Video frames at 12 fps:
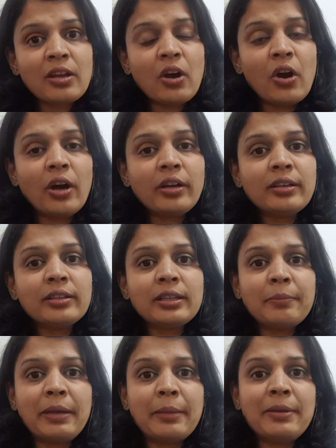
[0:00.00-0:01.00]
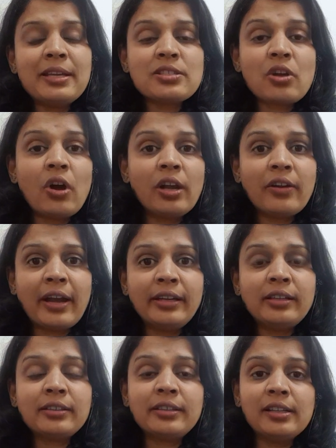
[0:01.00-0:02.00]
Or the baby is all
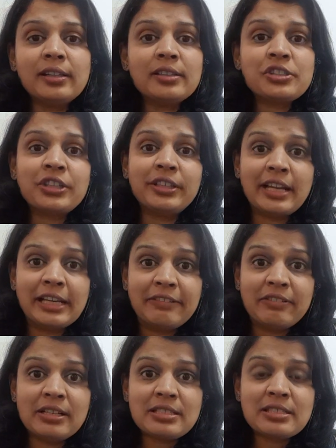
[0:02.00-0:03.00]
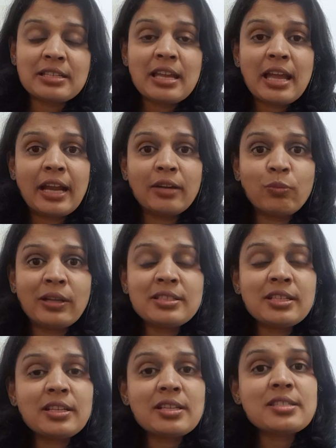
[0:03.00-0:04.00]
right till she delivers, and once
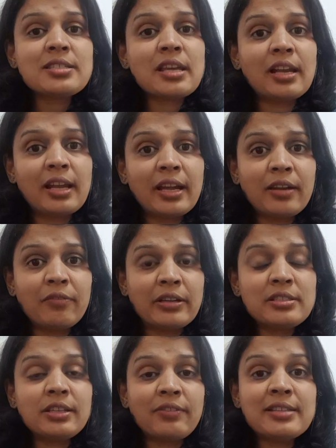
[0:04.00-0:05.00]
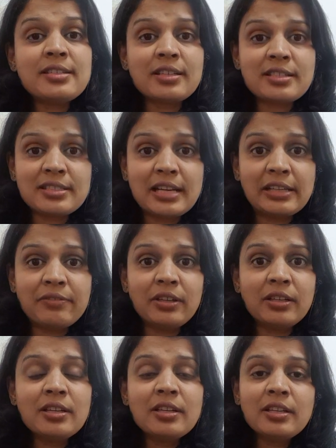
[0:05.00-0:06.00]
it is
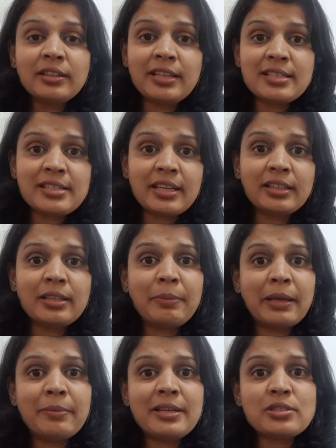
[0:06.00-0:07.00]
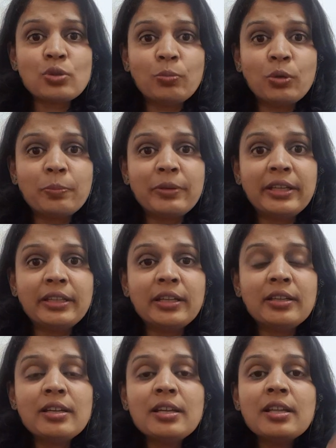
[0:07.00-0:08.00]
delivered, they say the baby is no more
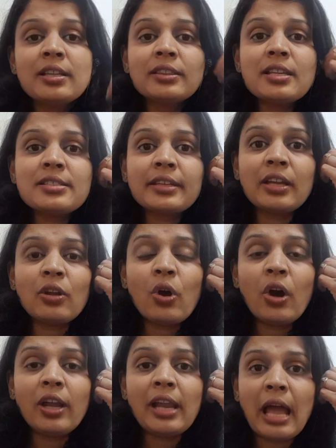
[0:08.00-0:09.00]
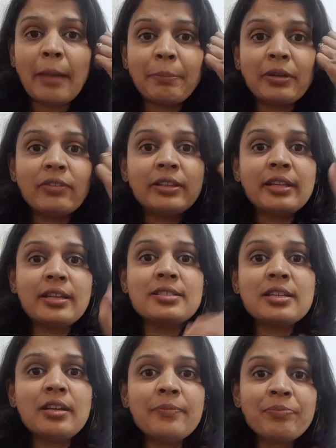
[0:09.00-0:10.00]
breathing. This can all happen when there is
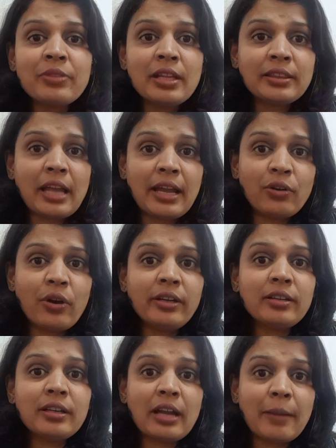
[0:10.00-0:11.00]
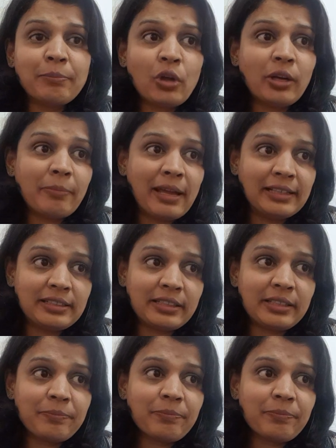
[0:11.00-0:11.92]
a thyroid abnormality.